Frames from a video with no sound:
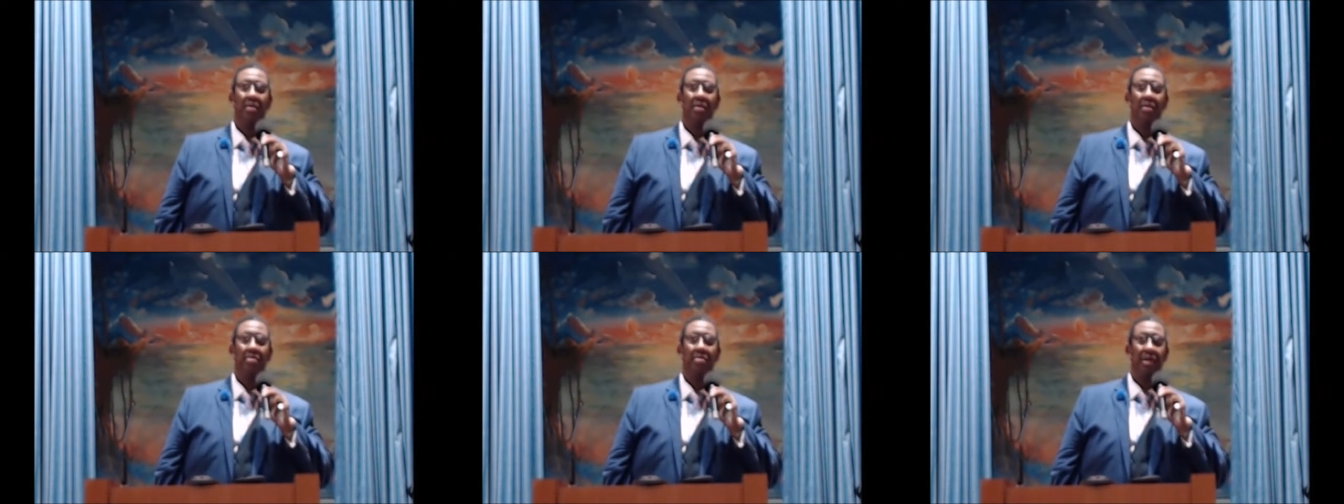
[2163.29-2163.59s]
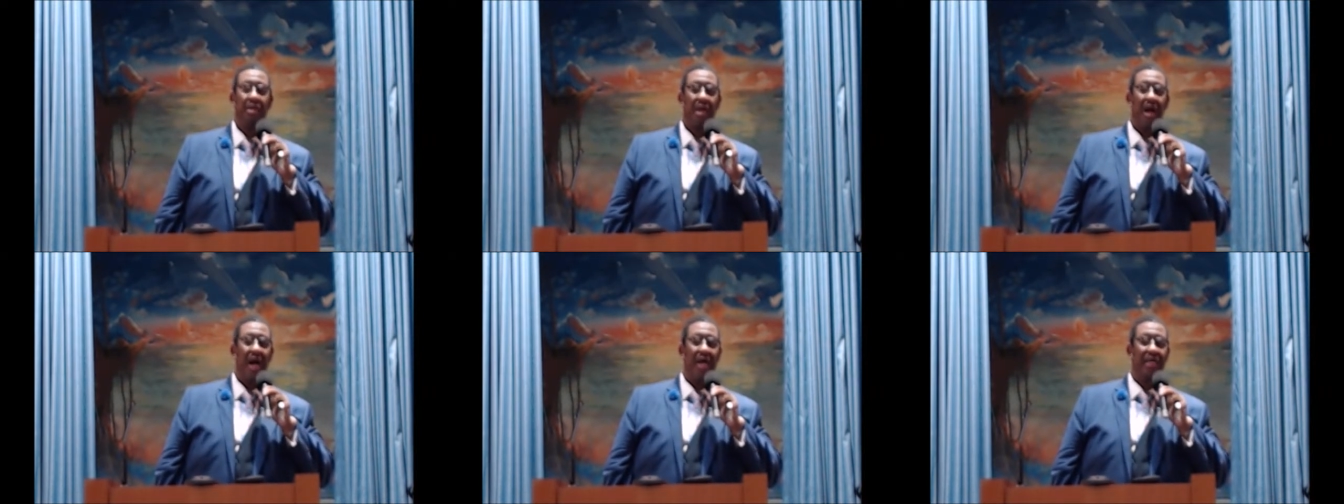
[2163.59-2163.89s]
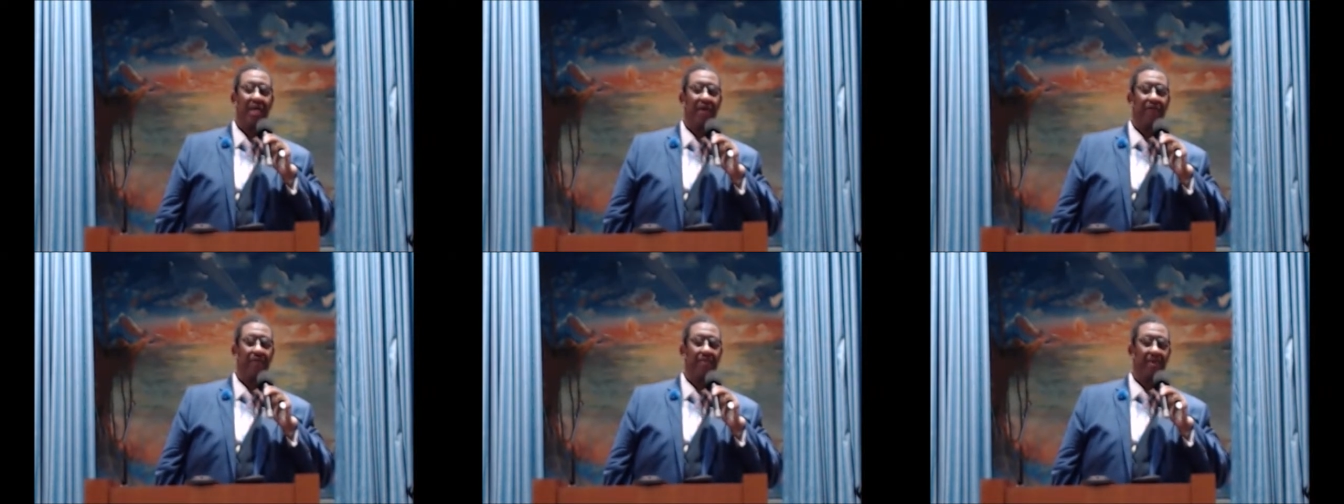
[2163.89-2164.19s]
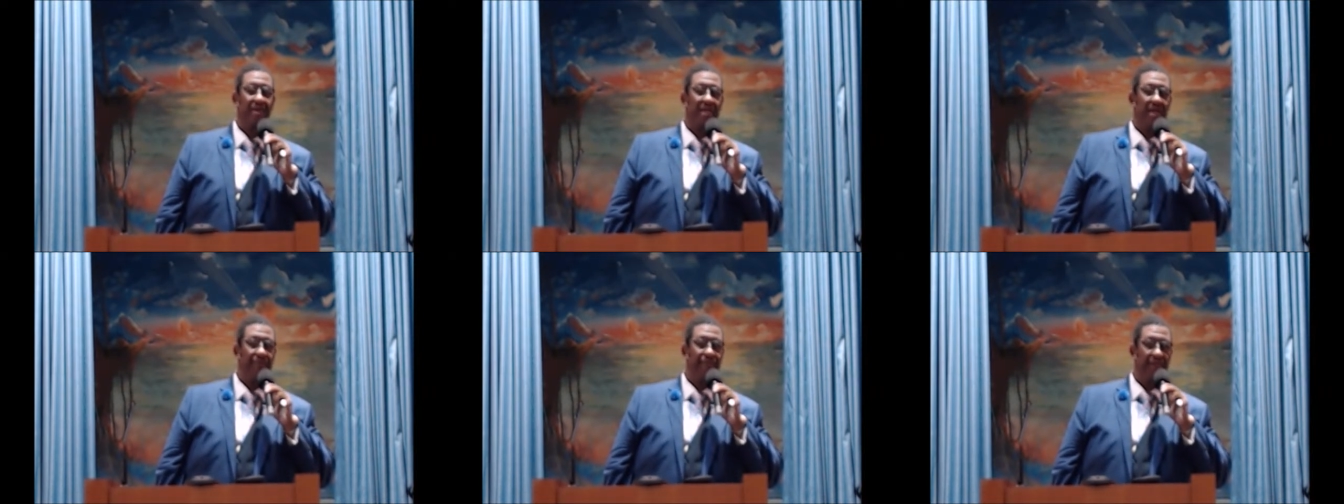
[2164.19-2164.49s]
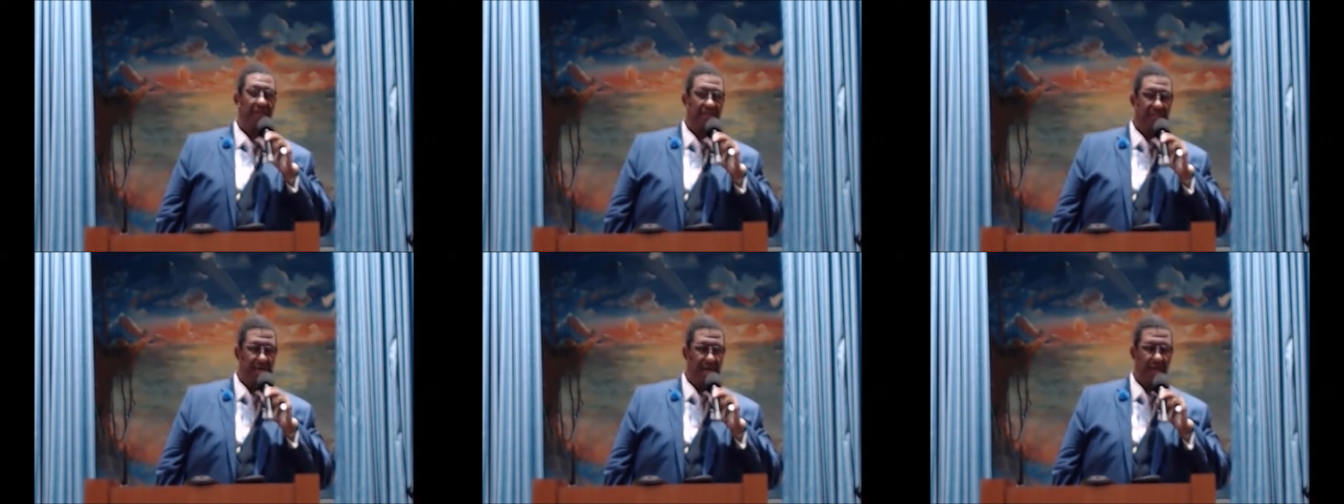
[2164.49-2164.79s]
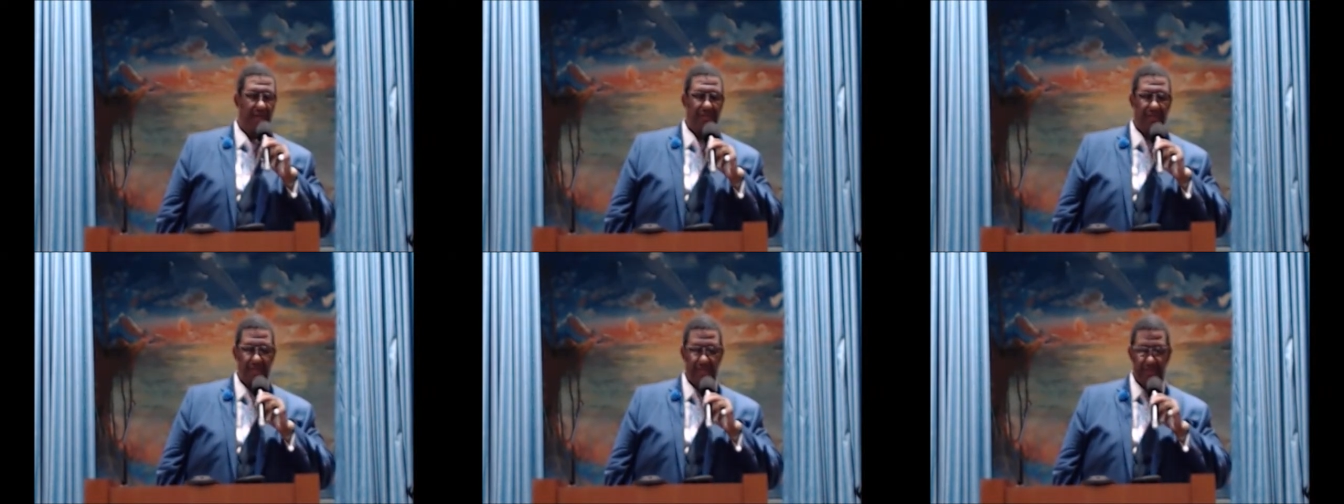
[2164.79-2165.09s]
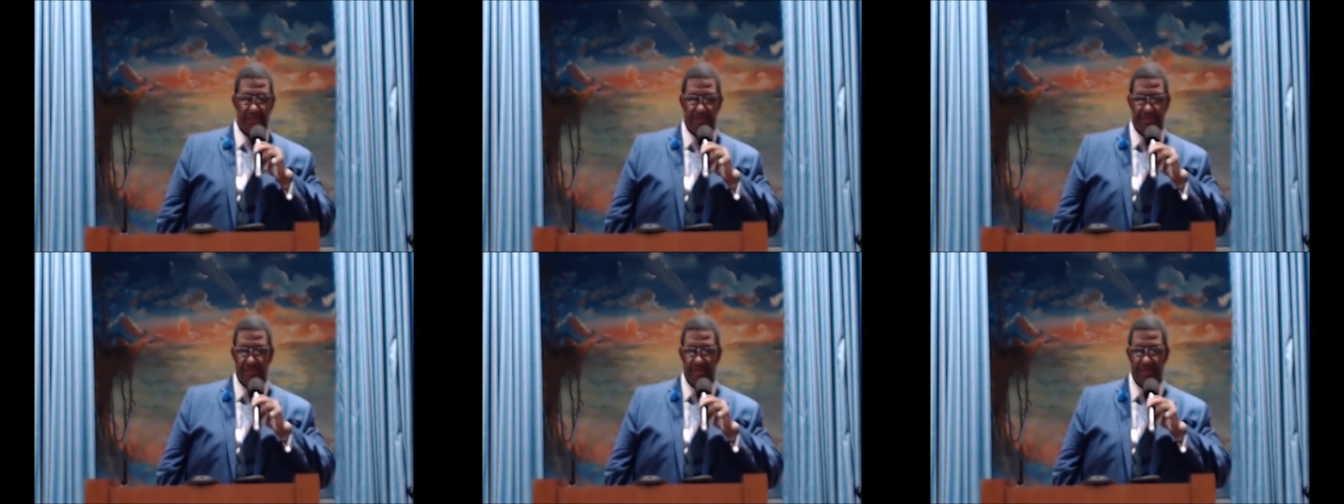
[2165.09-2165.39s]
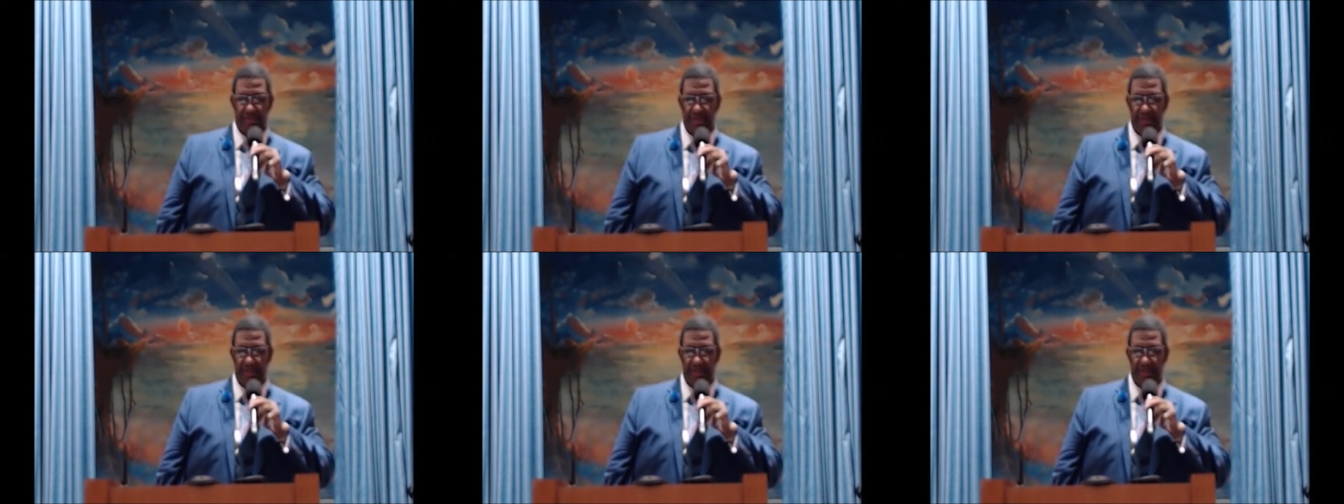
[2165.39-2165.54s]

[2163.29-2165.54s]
but God gave him enough intelligence